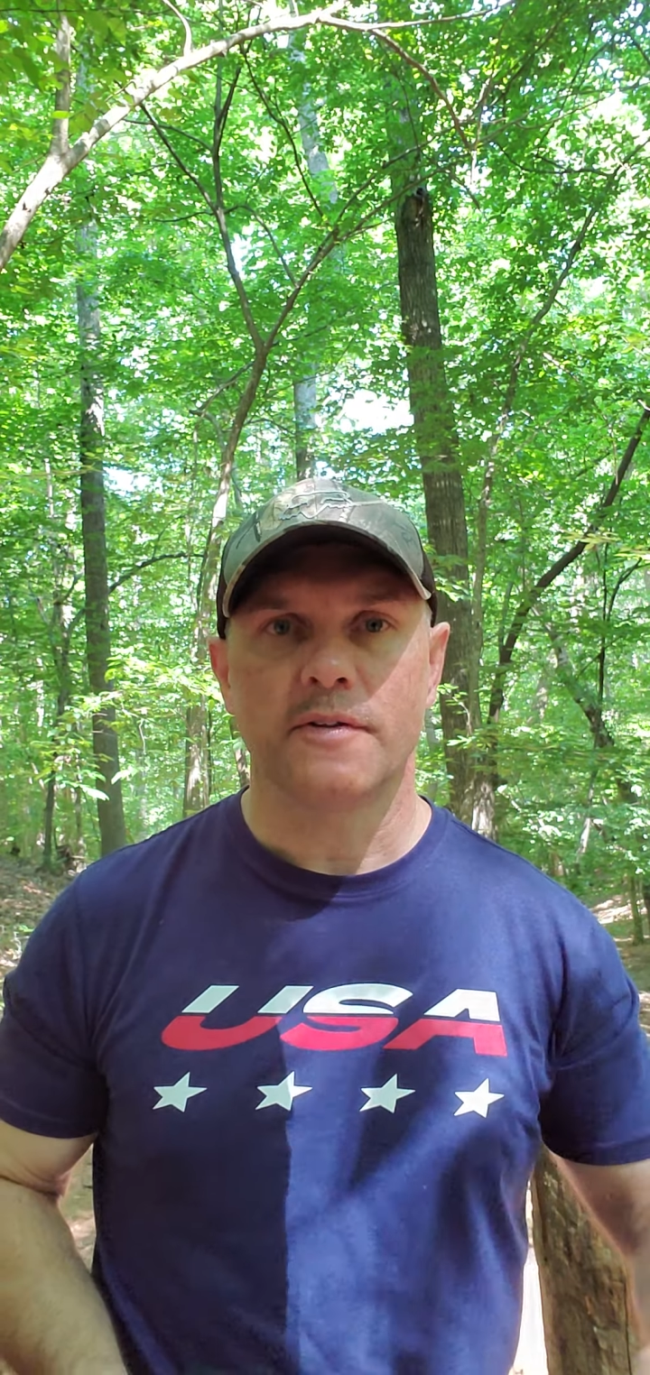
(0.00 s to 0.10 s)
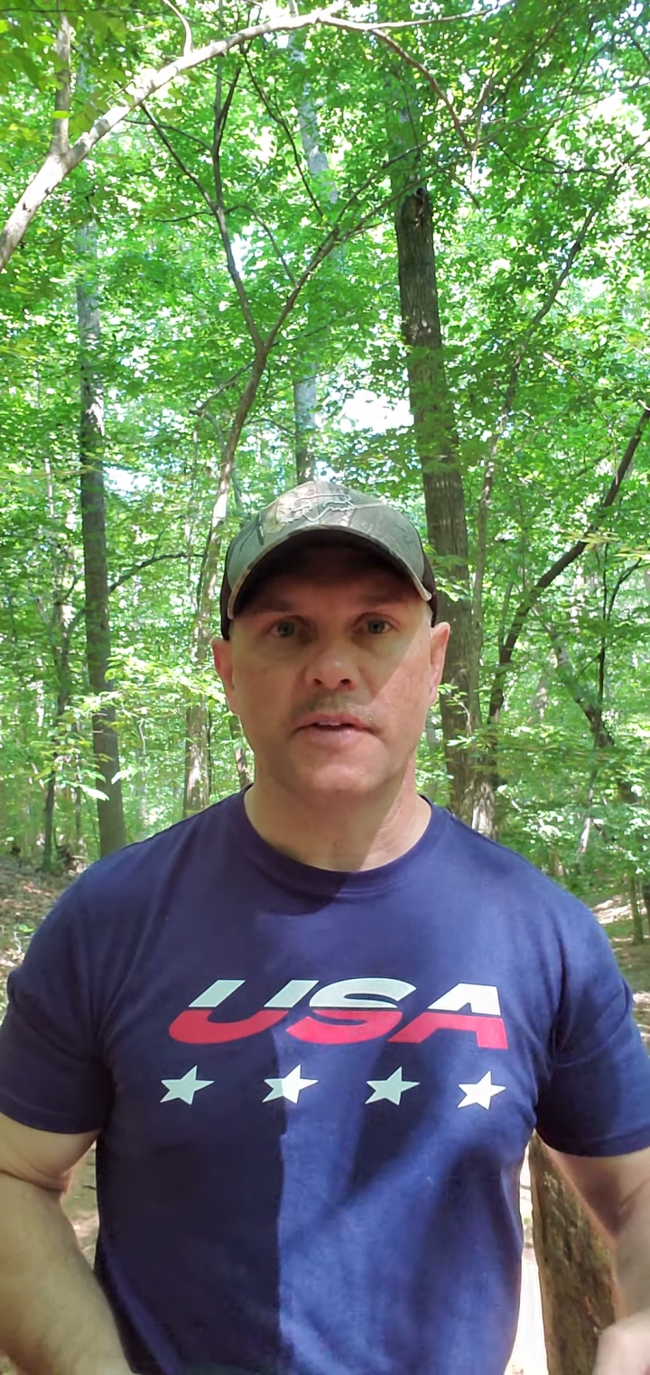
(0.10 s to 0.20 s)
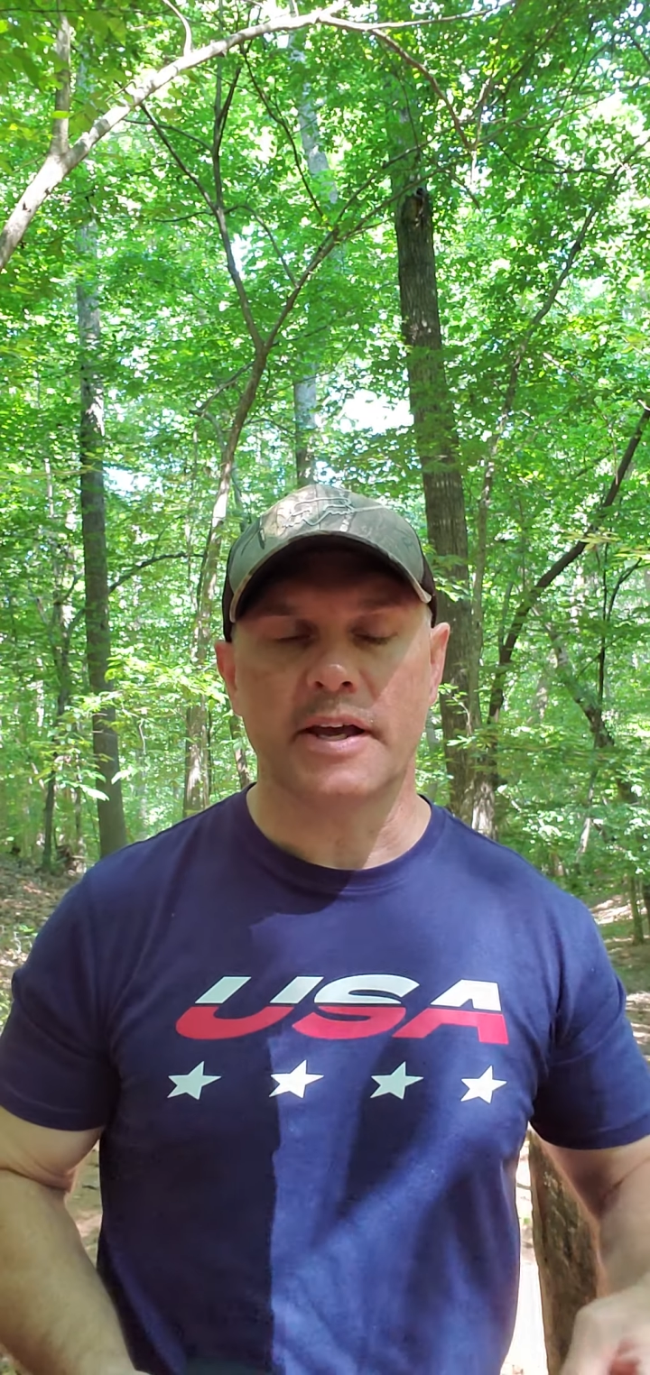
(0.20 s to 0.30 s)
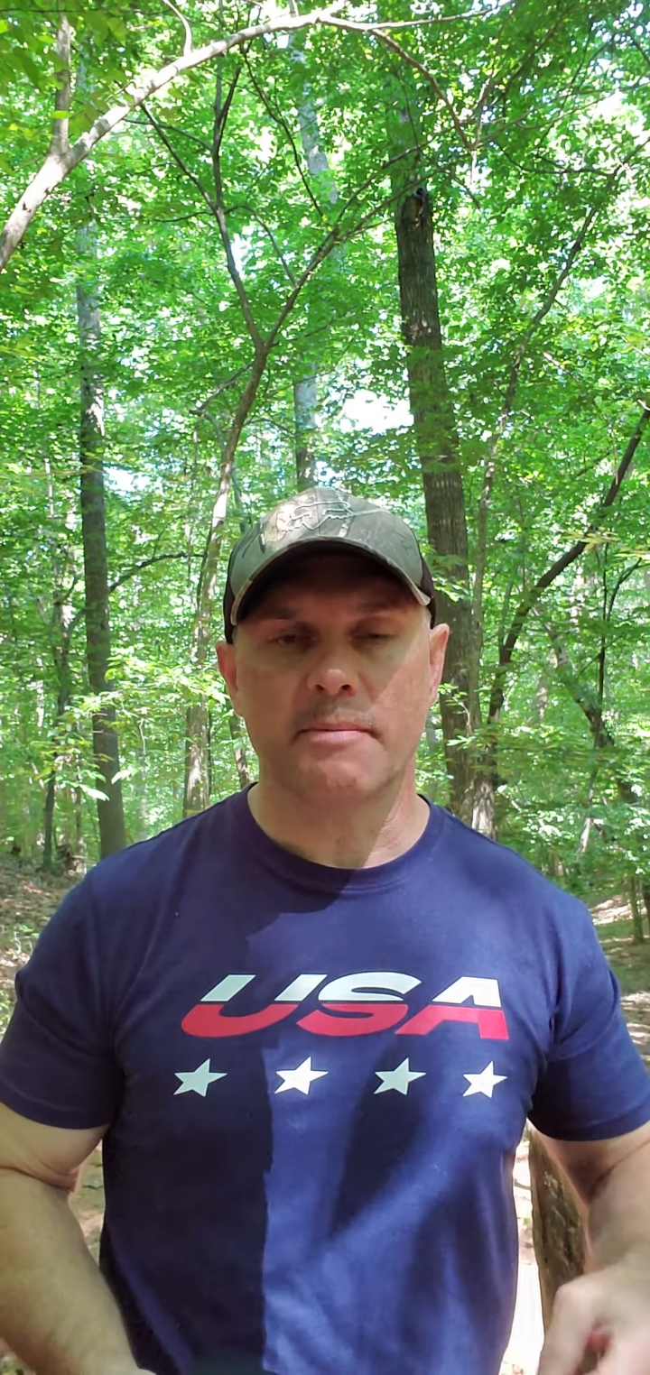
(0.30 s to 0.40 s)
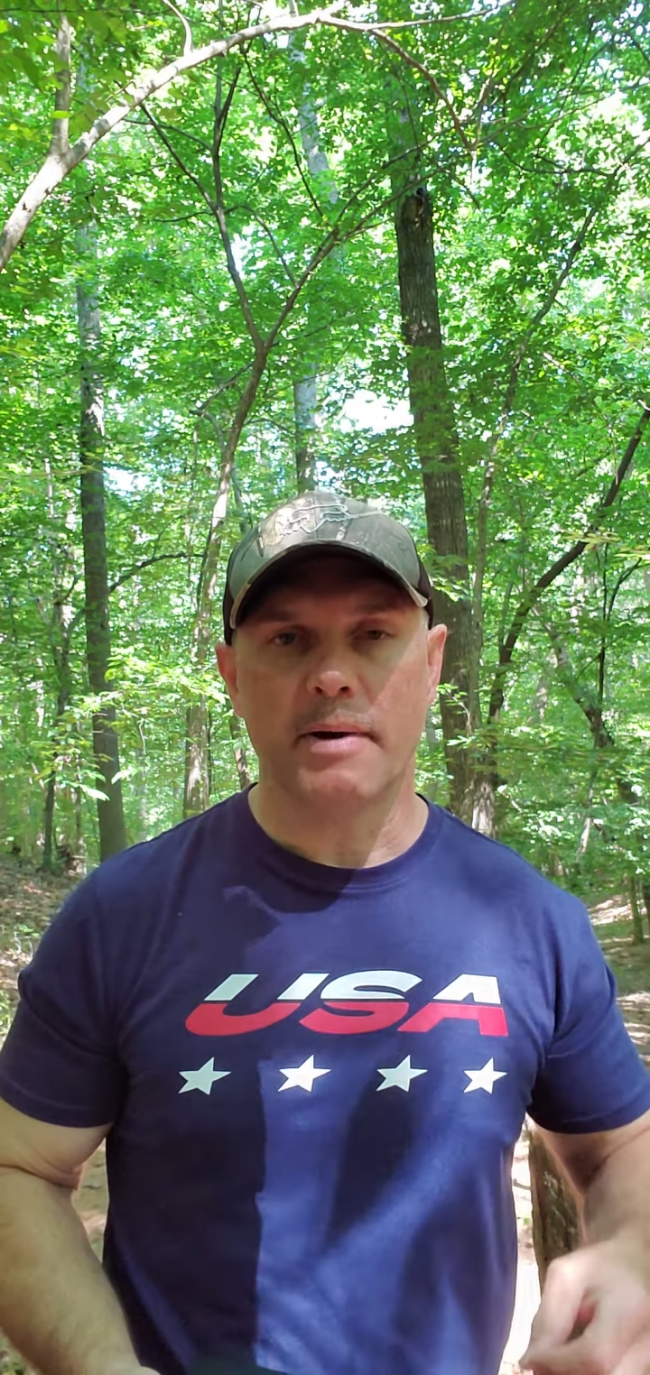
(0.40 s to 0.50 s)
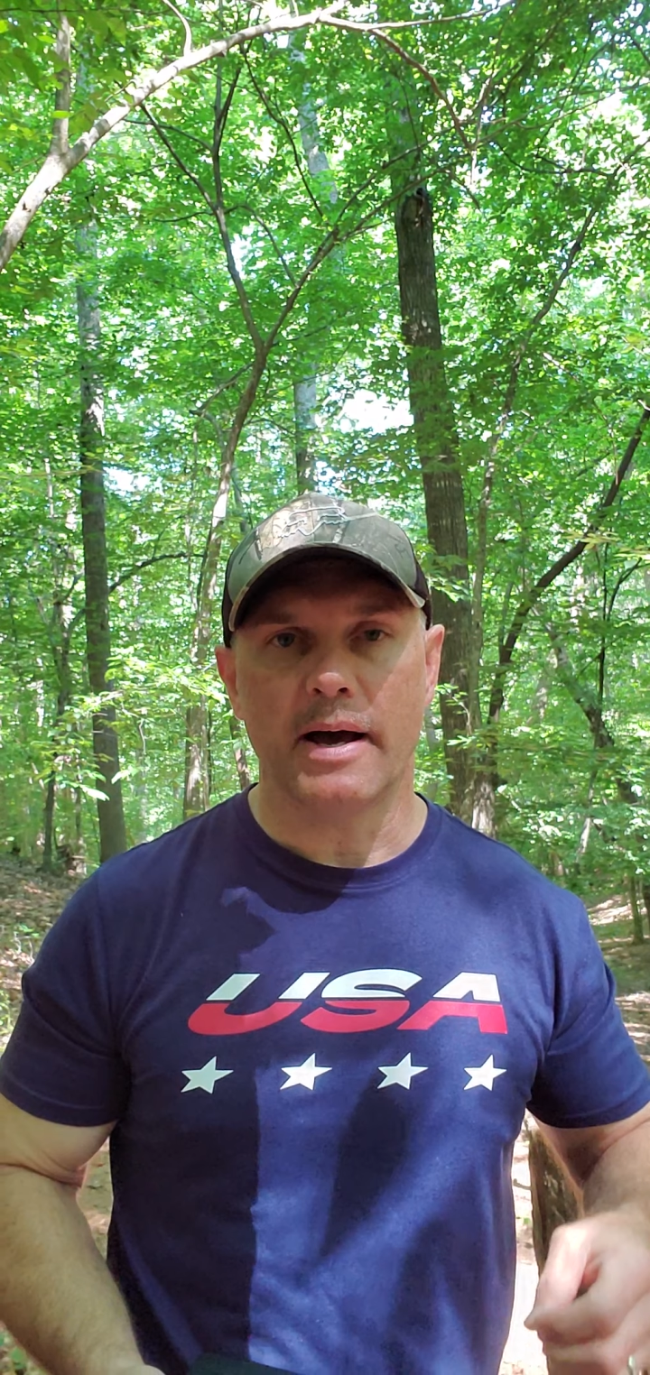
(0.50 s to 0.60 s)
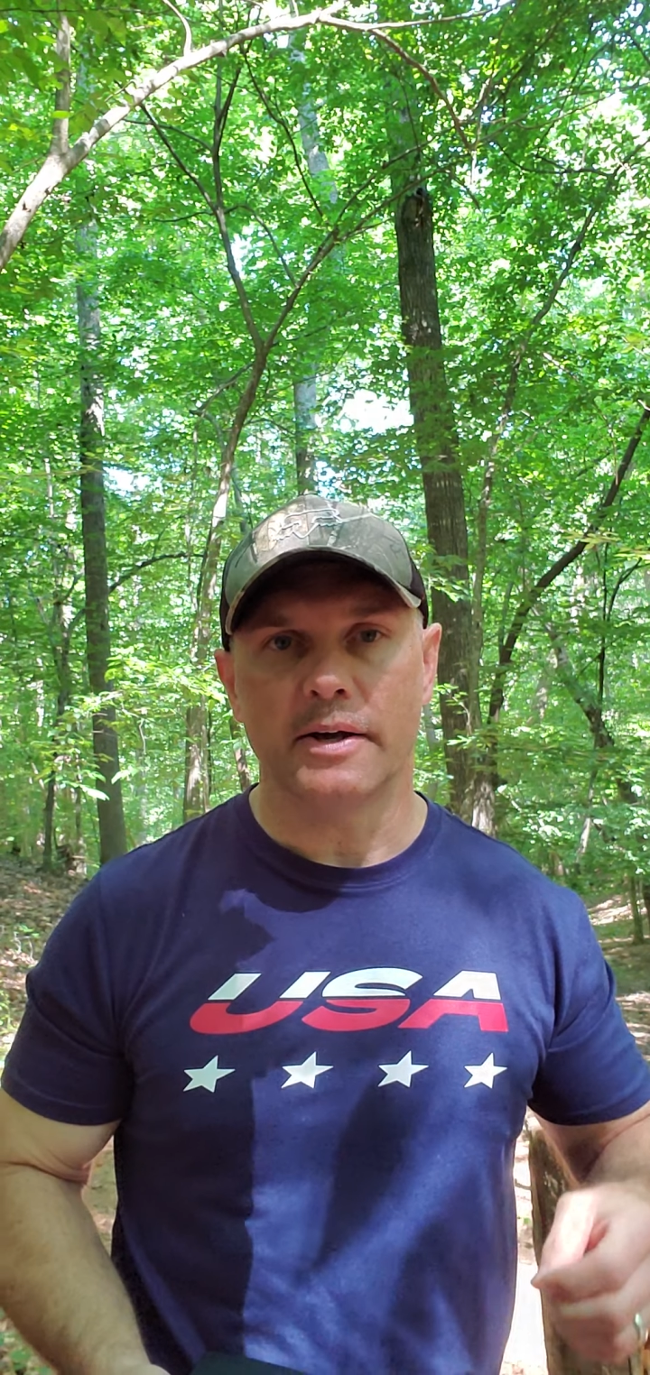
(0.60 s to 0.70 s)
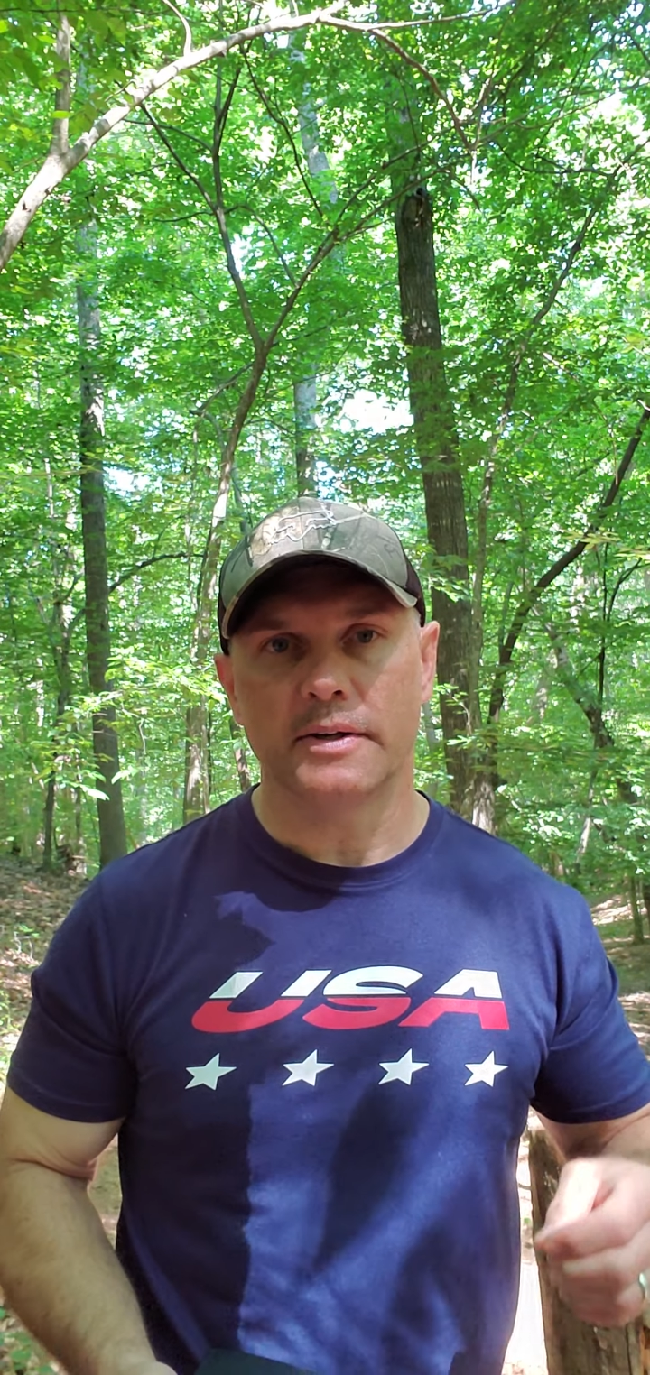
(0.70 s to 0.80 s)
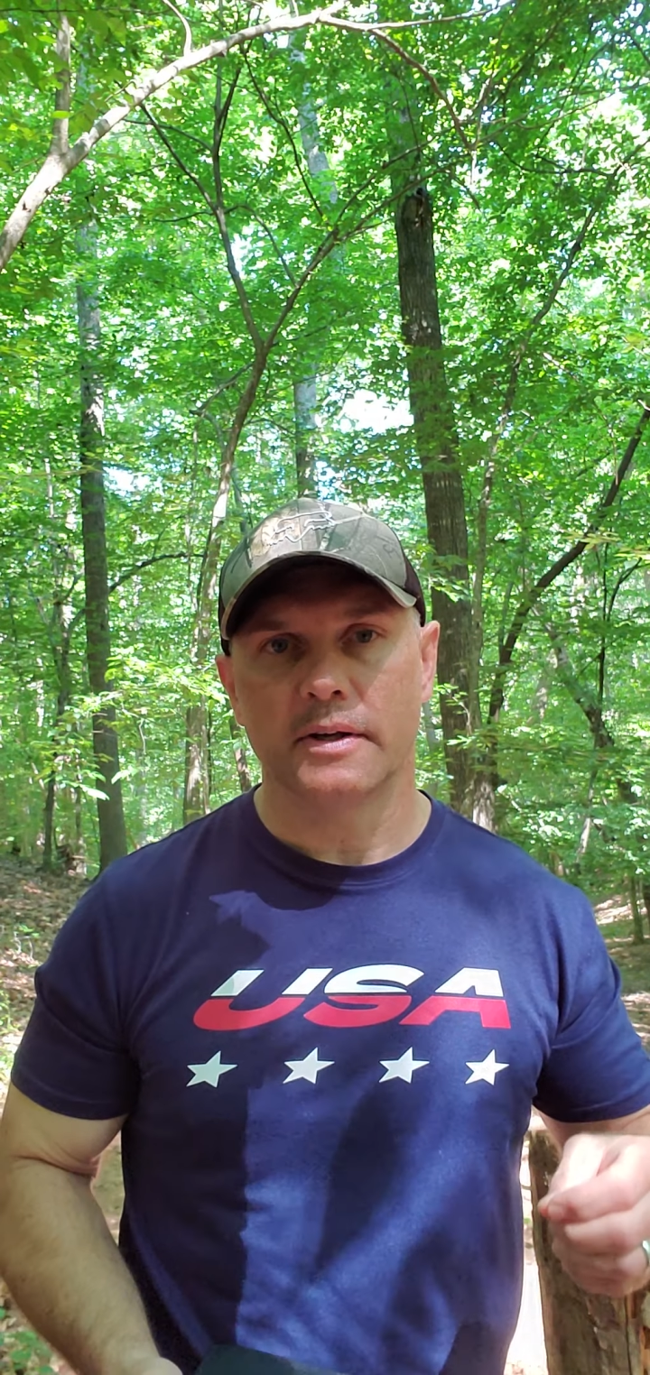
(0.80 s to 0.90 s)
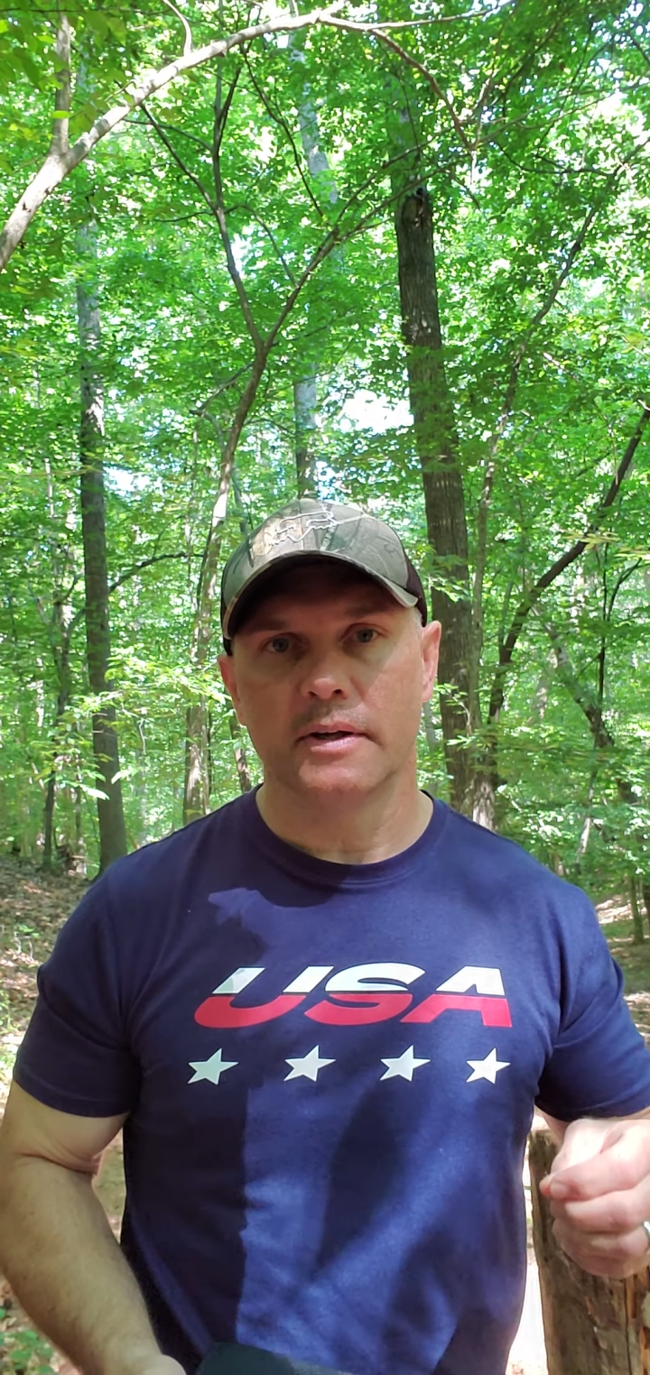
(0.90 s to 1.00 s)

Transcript: Think about